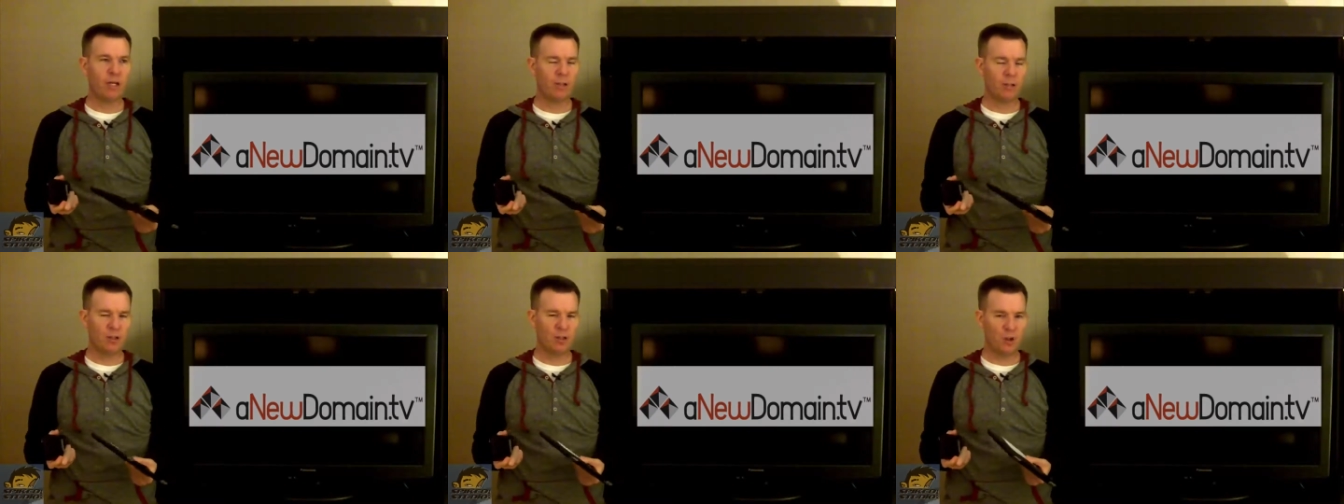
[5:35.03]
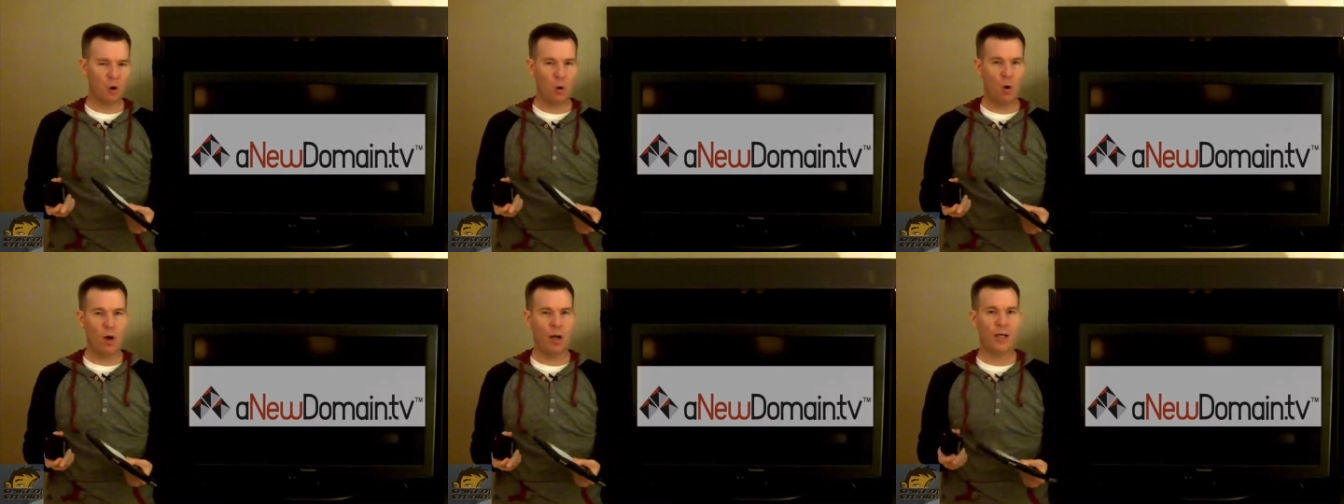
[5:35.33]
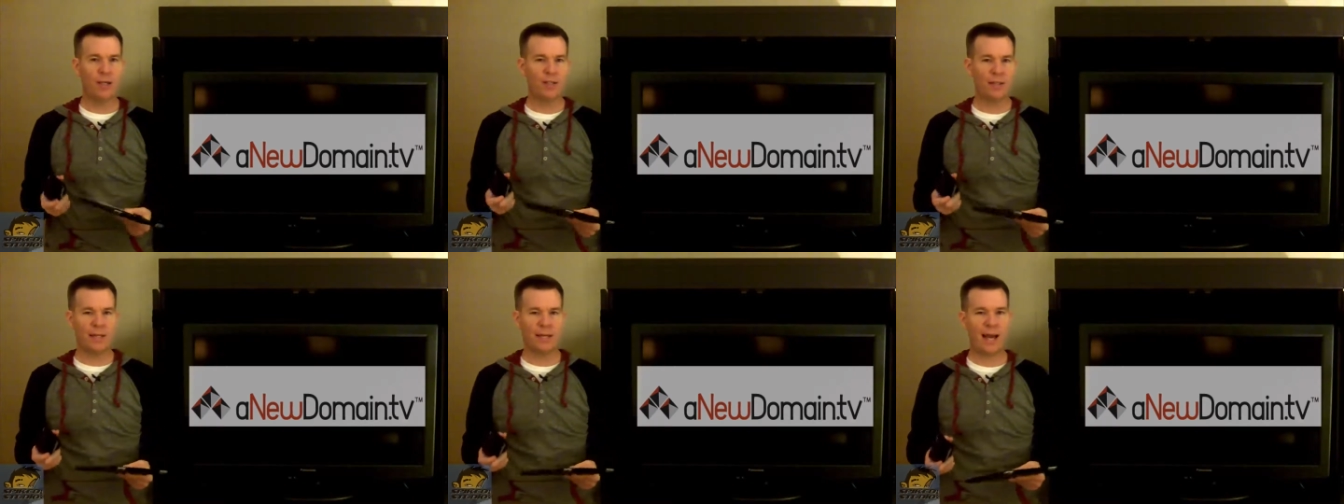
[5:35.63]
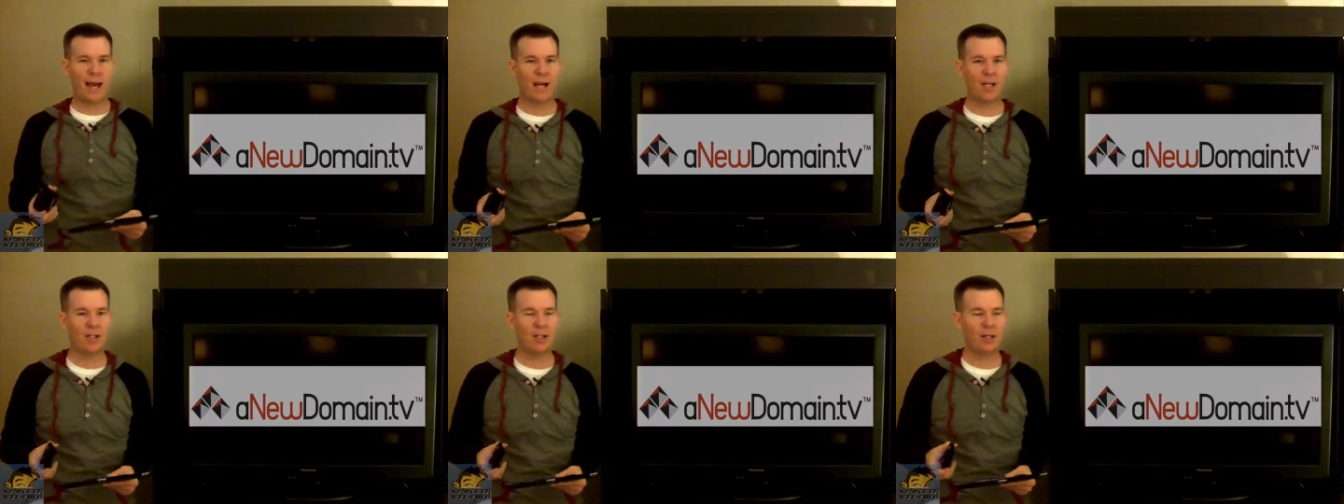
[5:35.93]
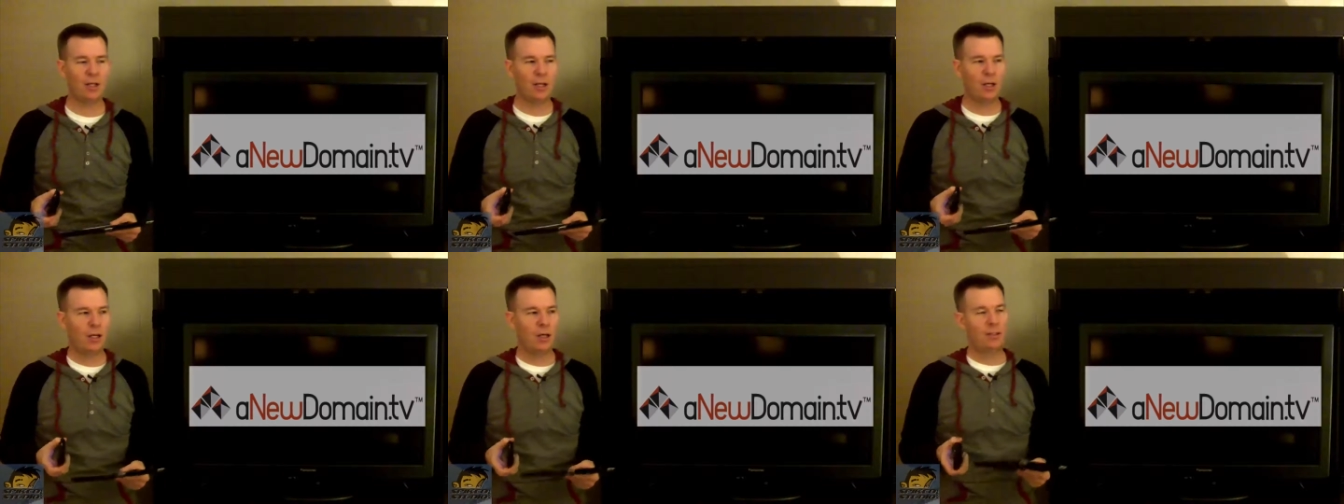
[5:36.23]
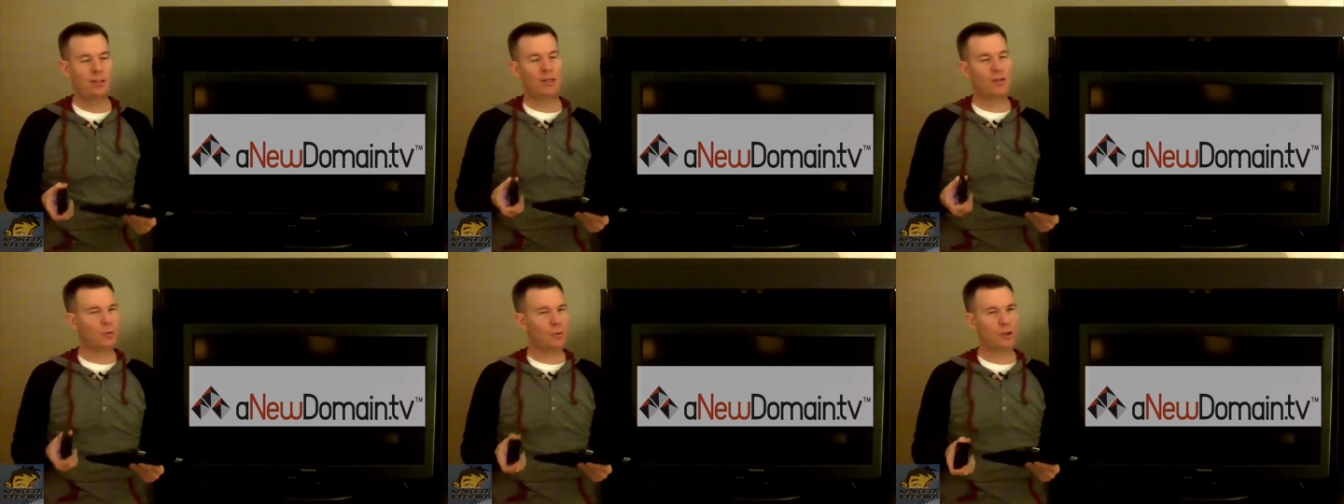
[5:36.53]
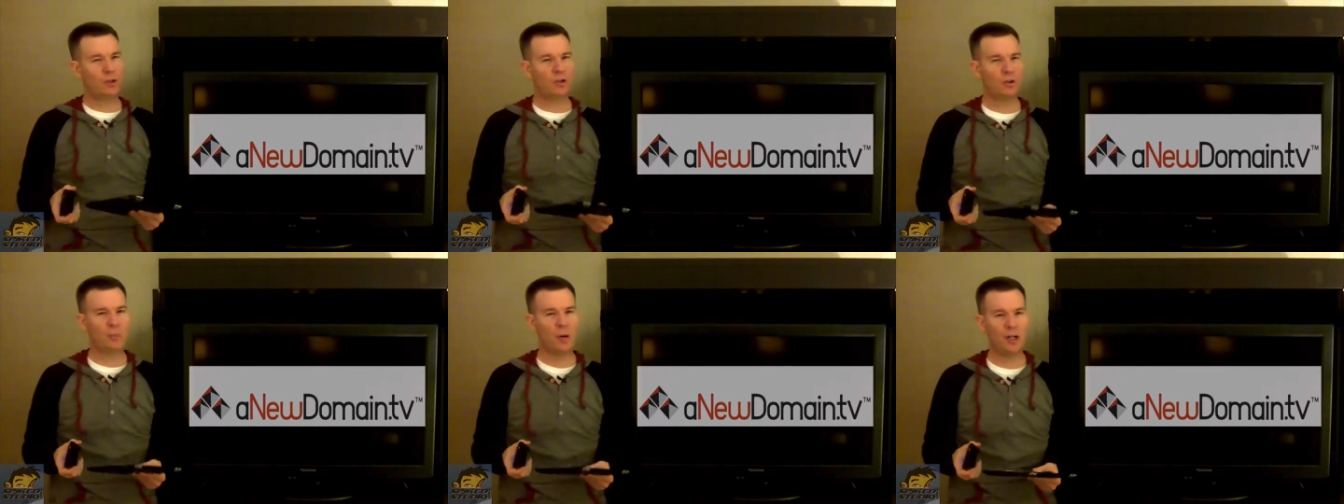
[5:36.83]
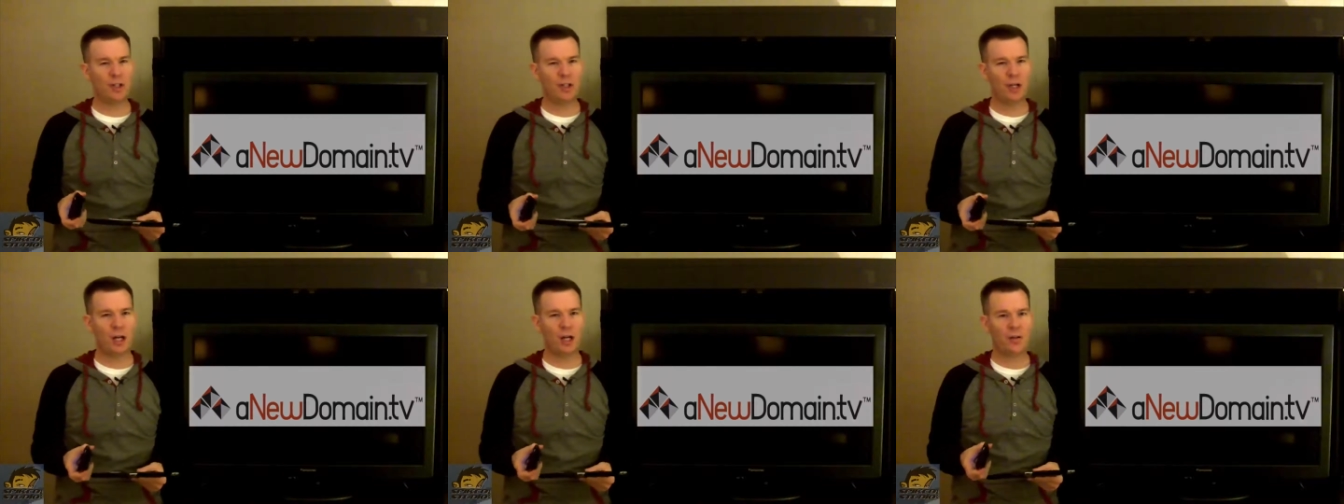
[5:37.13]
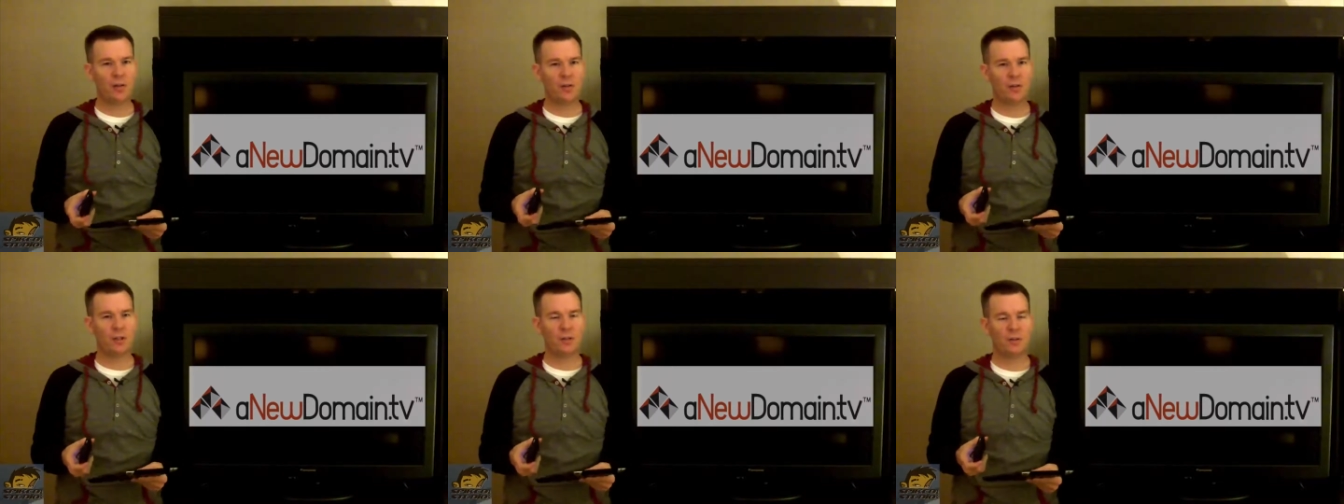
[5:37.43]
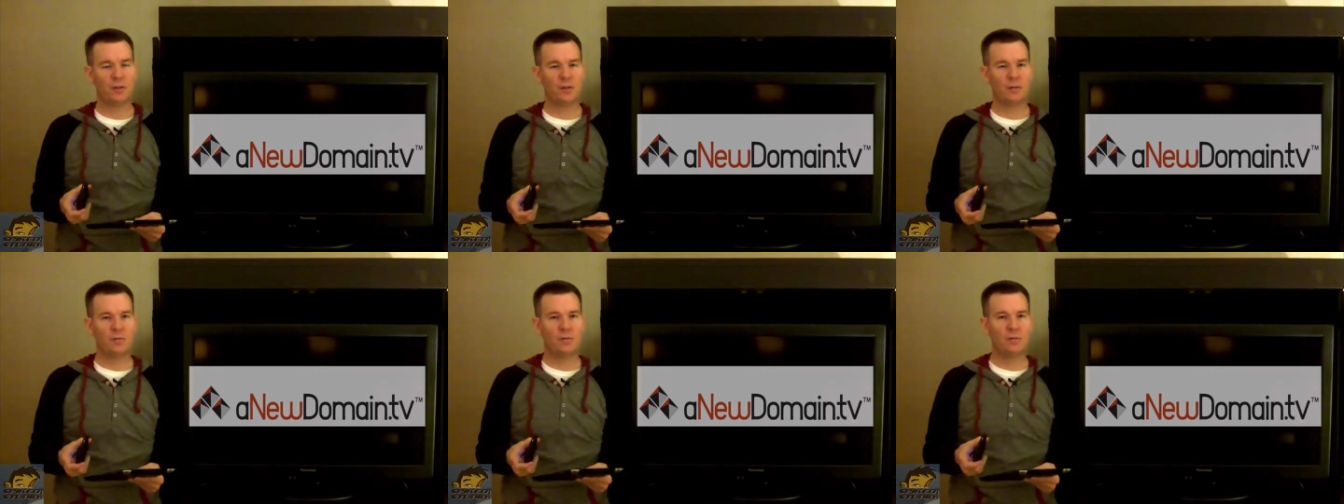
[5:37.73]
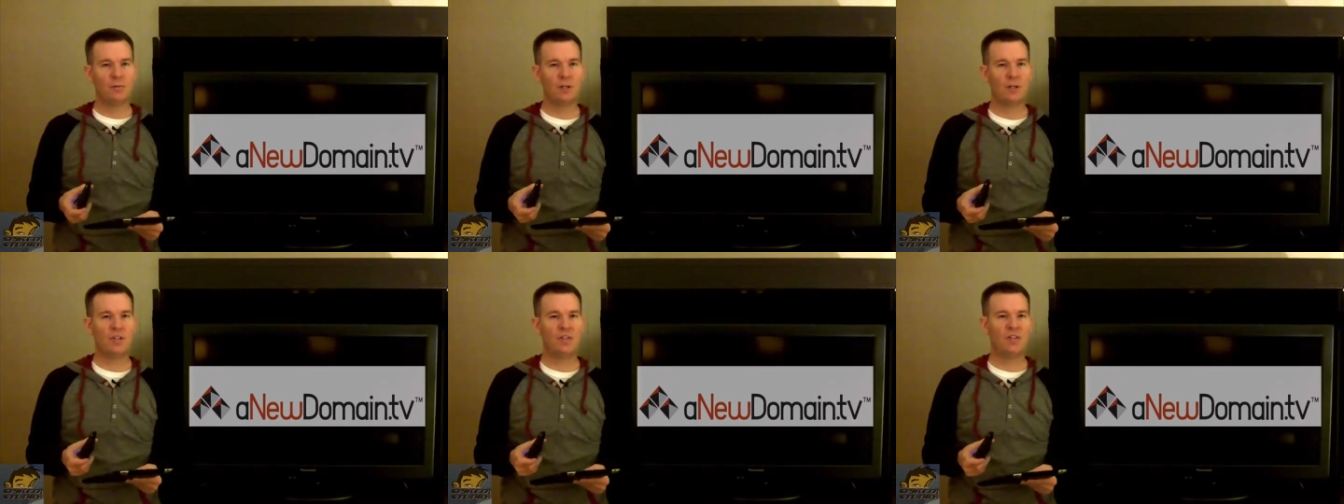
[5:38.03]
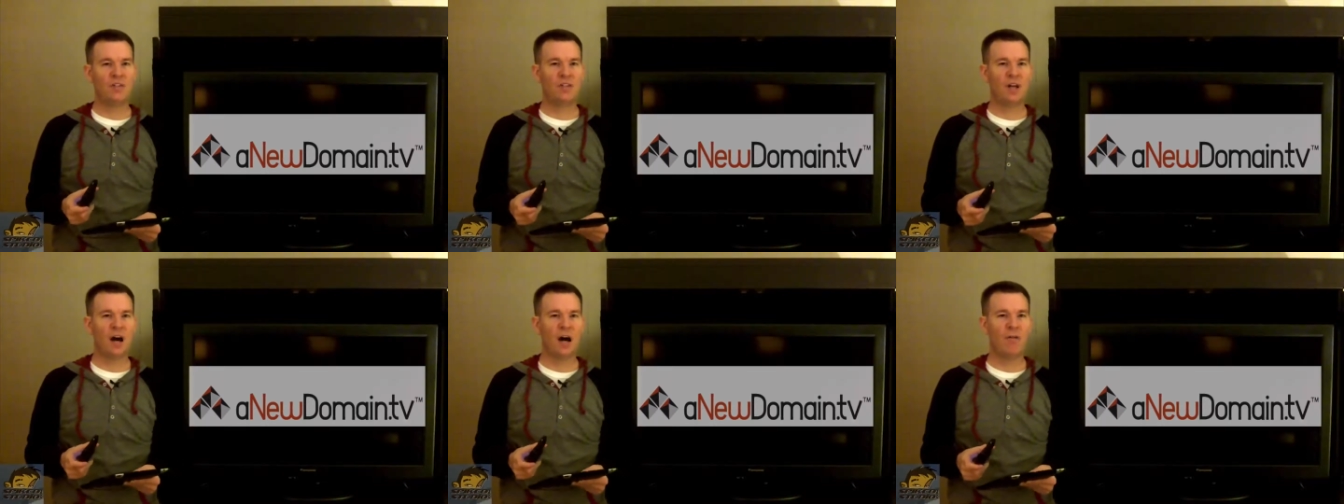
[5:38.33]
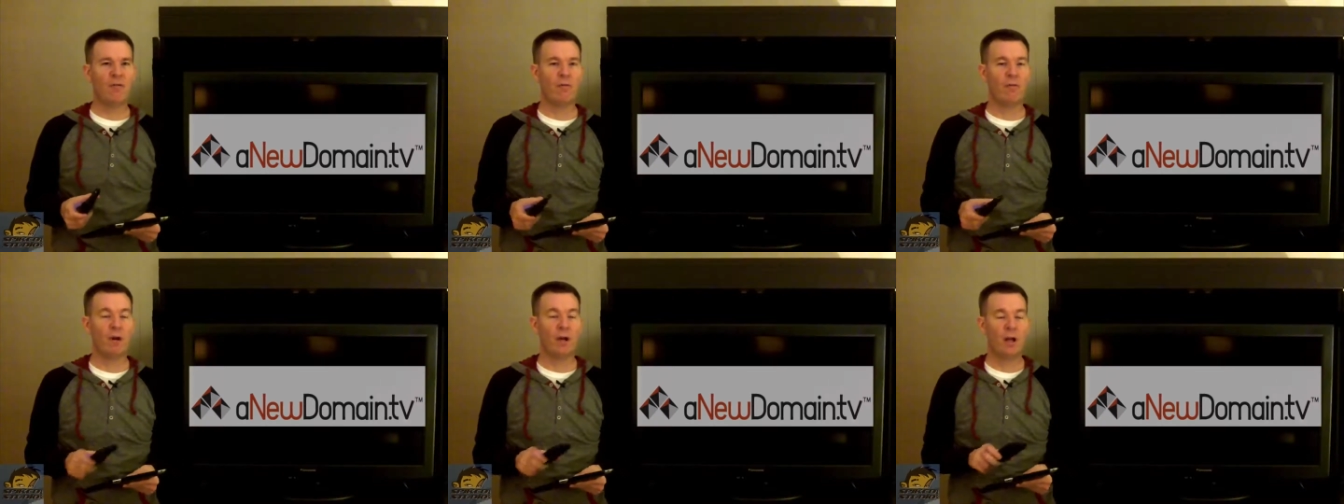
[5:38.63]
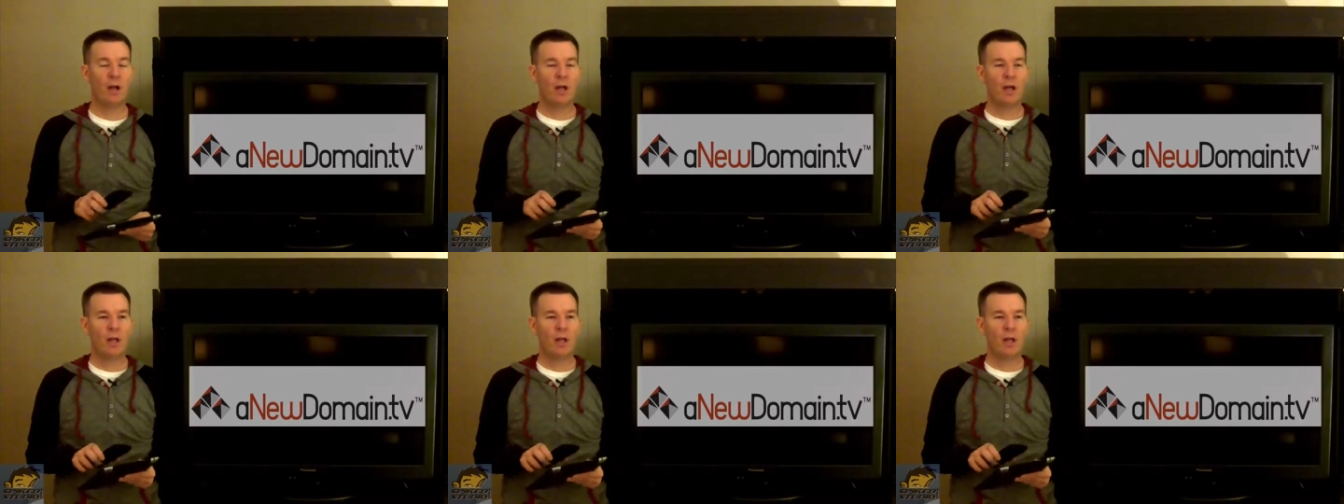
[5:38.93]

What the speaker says: It's a toy, it's a gadget. It doesn't really do much else, it's stuff.